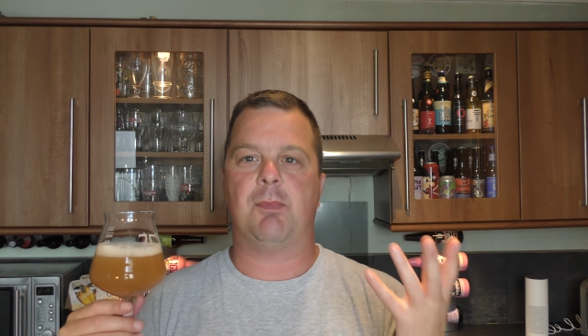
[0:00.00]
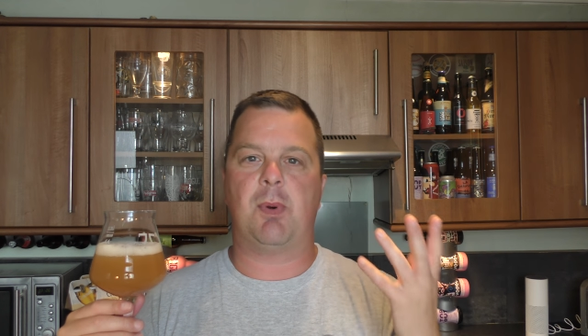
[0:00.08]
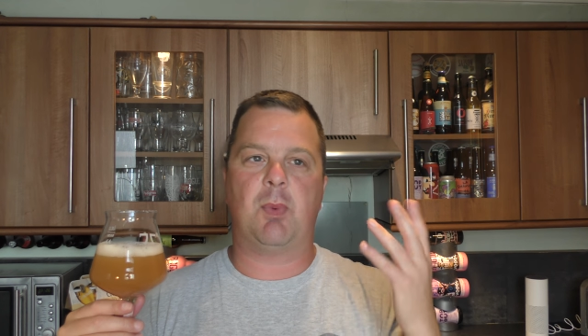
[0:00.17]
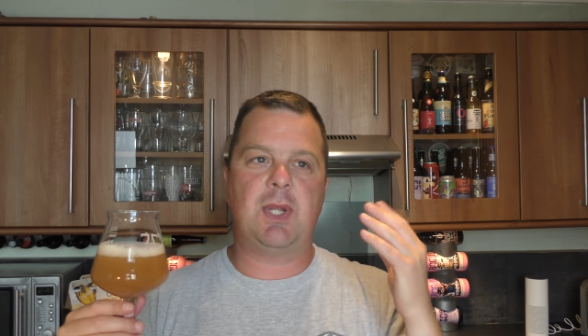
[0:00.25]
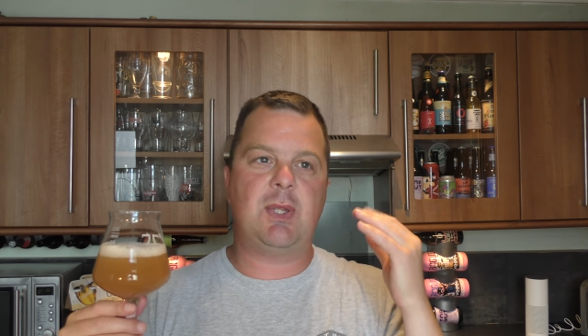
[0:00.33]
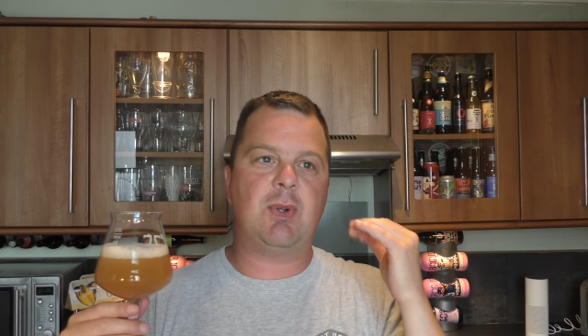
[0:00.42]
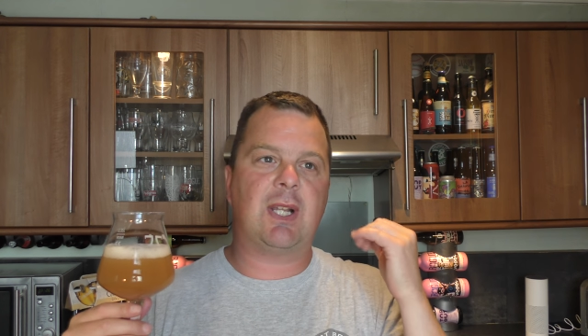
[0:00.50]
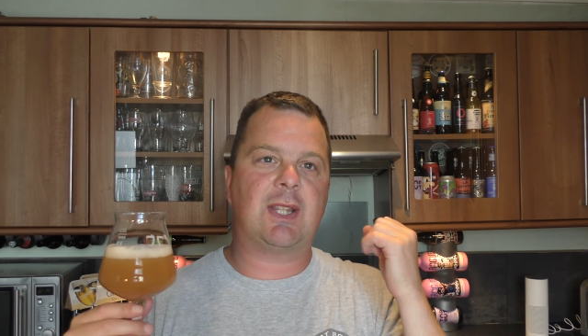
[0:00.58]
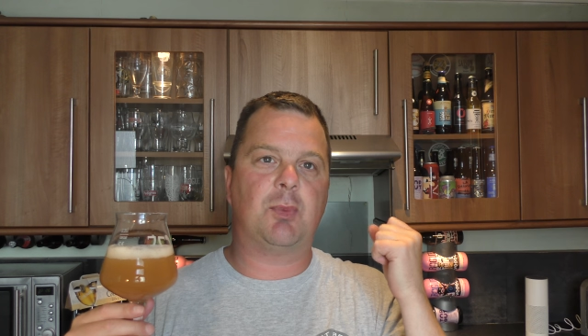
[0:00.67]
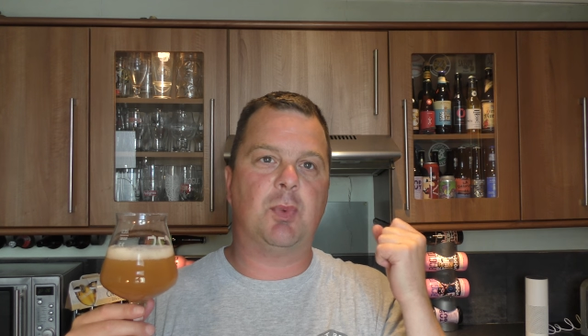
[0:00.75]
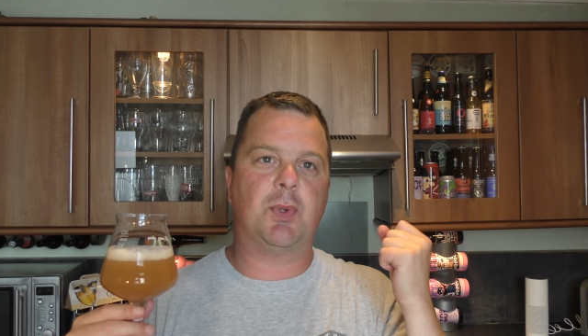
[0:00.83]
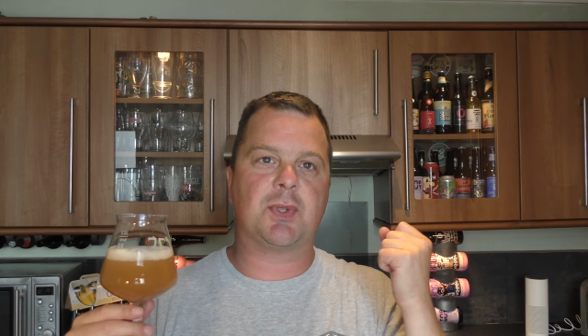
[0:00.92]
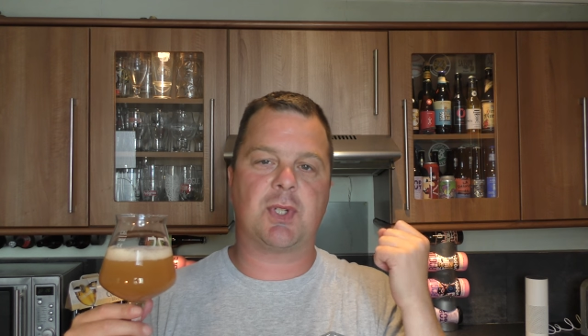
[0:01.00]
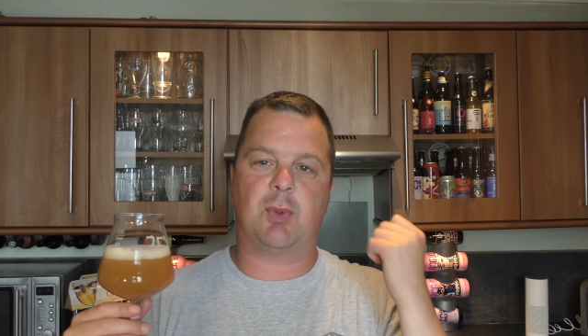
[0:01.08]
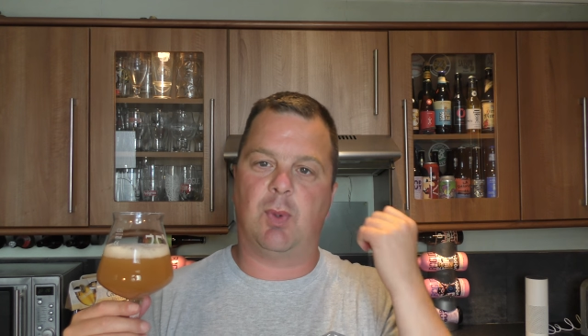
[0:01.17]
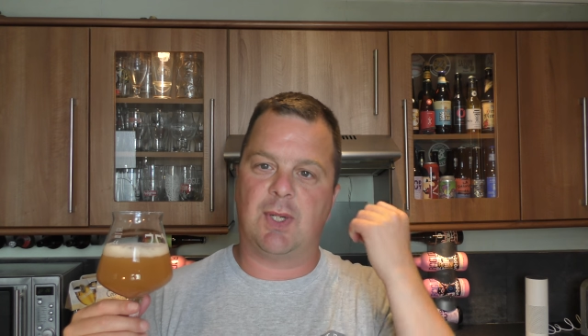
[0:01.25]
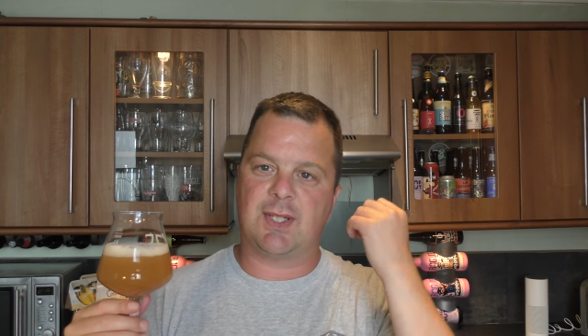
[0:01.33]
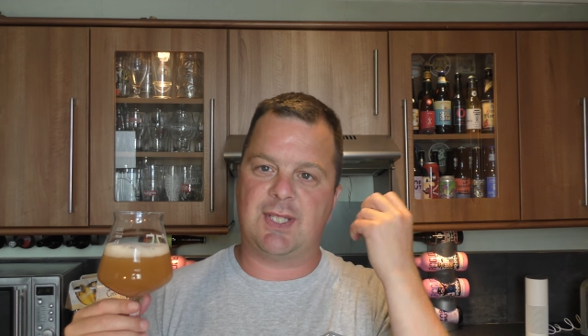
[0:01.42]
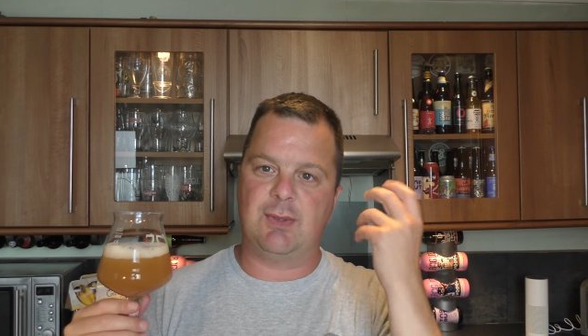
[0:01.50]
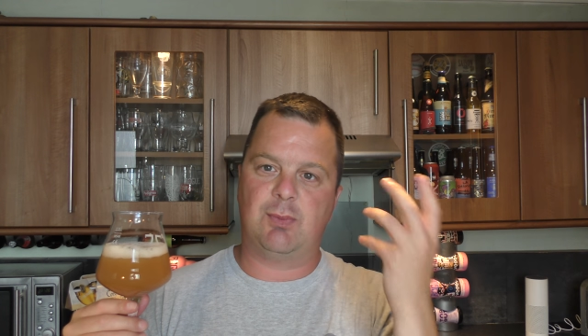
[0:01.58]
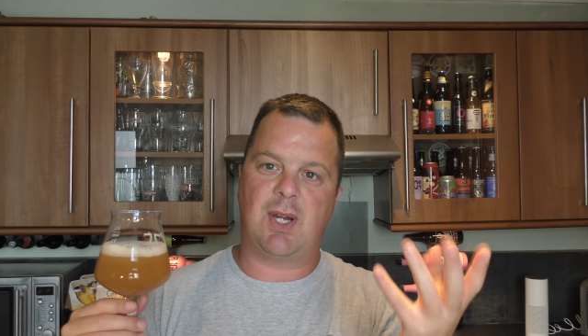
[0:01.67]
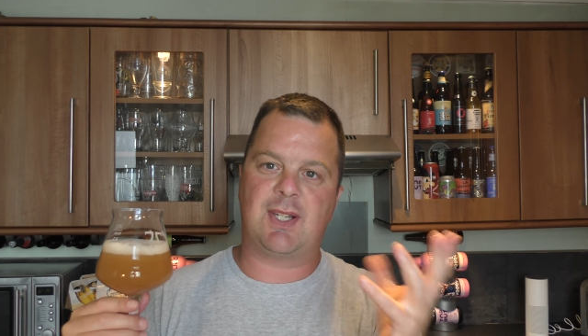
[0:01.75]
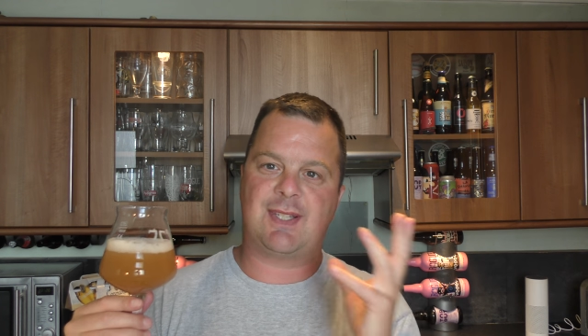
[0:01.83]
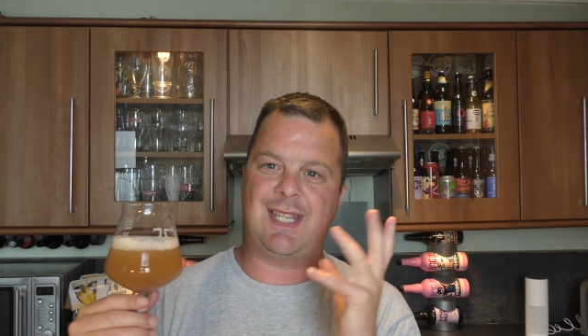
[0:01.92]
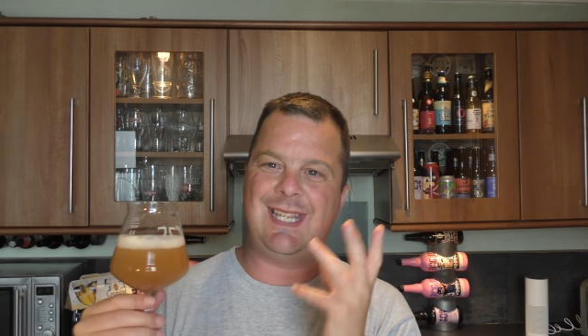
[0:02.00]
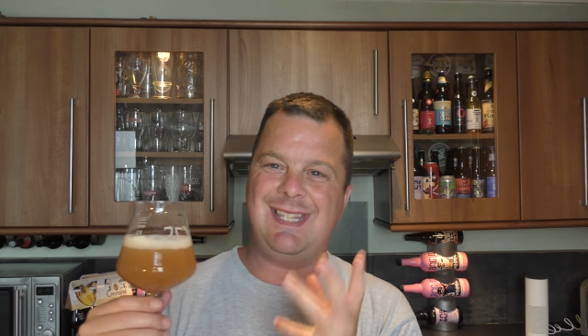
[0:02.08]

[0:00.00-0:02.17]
but when you get the water quality right,